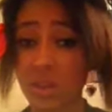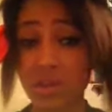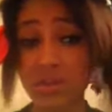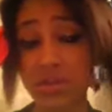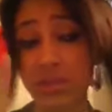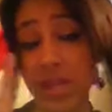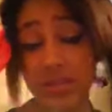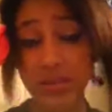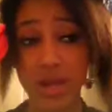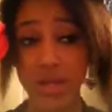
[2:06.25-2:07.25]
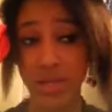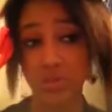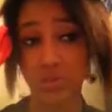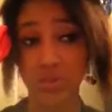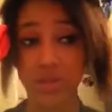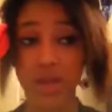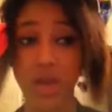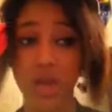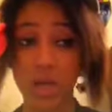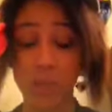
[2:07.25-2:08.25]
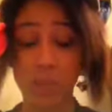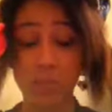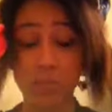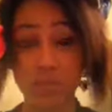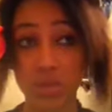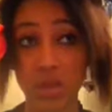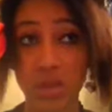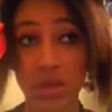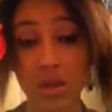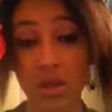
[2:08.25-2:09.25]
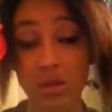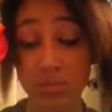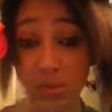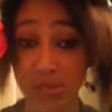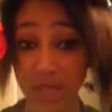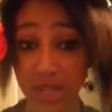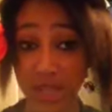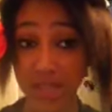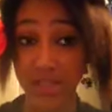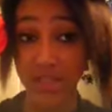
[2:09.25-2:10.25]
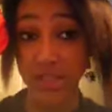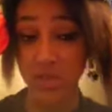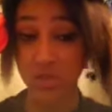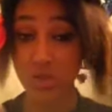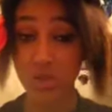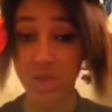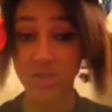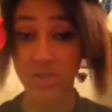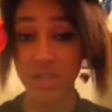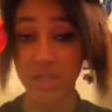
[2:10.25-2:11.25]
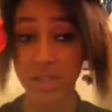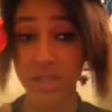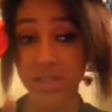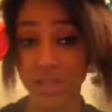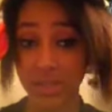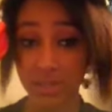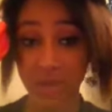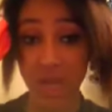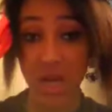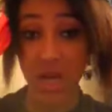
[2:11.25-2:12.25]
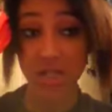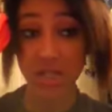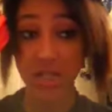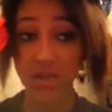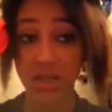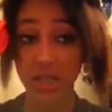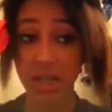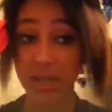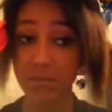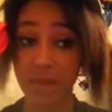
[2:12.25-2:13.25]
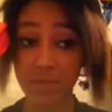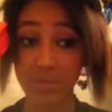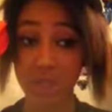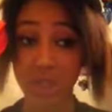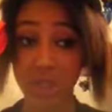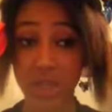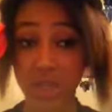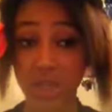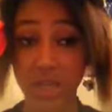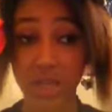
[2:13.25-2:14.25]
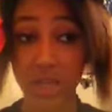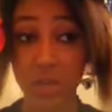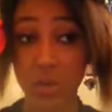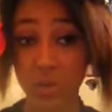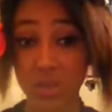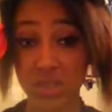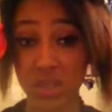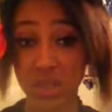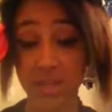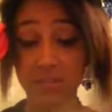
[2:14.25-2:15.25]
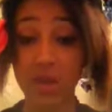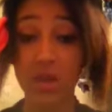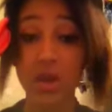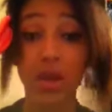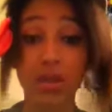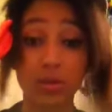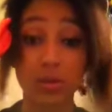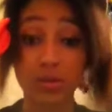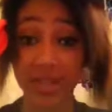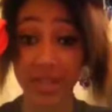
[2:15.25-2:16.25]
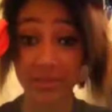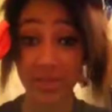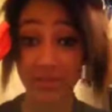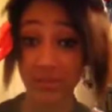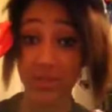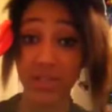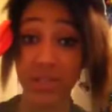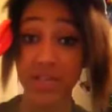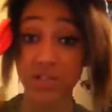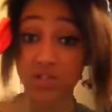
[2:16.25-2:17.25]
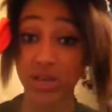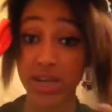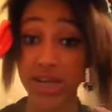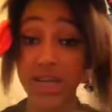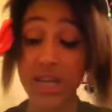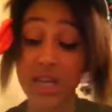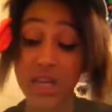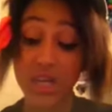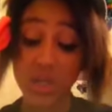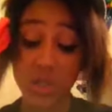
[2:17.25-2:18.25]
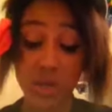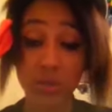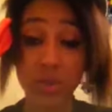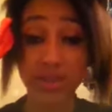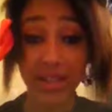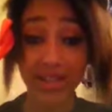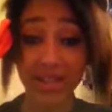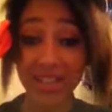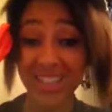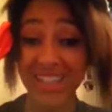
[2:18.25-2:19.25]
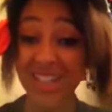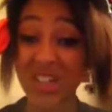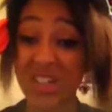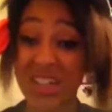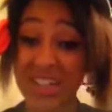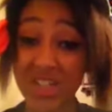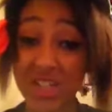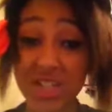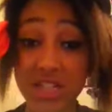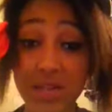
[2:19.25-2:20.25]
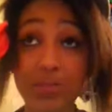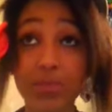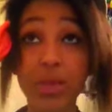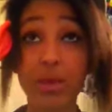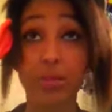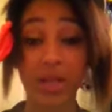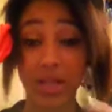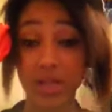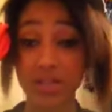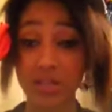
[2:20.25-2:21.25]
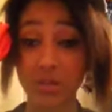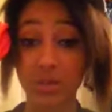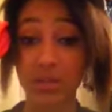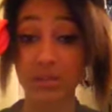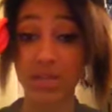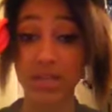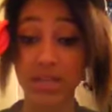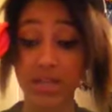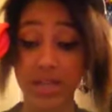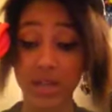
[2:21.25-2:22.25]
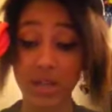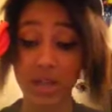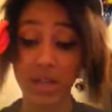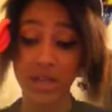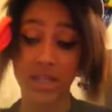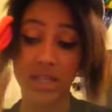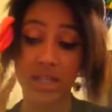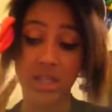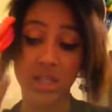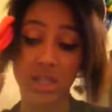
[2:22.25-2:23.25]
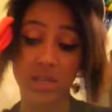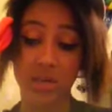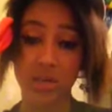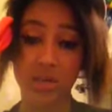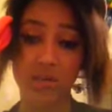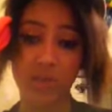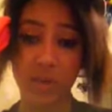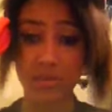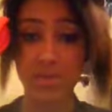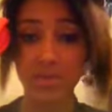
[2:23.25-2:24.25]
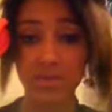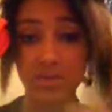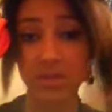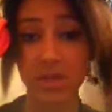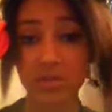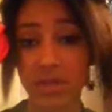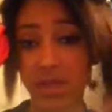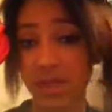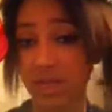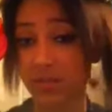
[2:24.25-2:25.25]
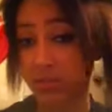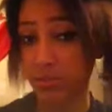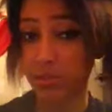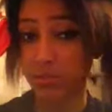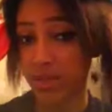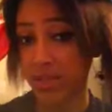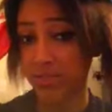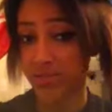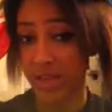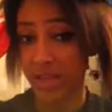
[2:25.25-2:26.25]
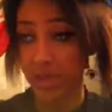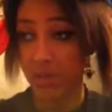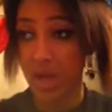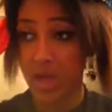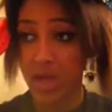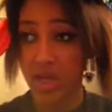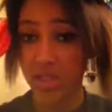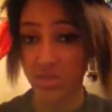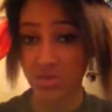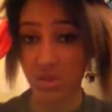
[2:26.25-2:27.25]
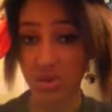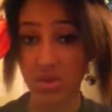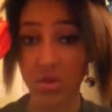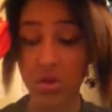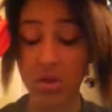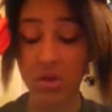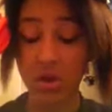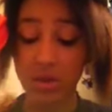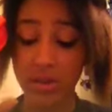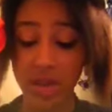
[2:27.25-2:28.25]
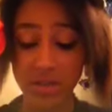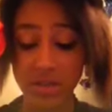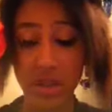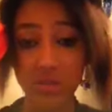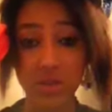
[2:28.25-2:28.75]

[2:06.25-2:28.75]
So that's why I like doing that. Music I like to listen to, I really like Nicki Minaj, and I really like Mac Miller, and, like, Wiz Khalifa, and, oh my god, my favorite guy is Drake. You know, we're technically in a relationship, but he doesn't want me to, like, get, like, all famous and stuff and get influenced by the fame and, you know, all that stuff.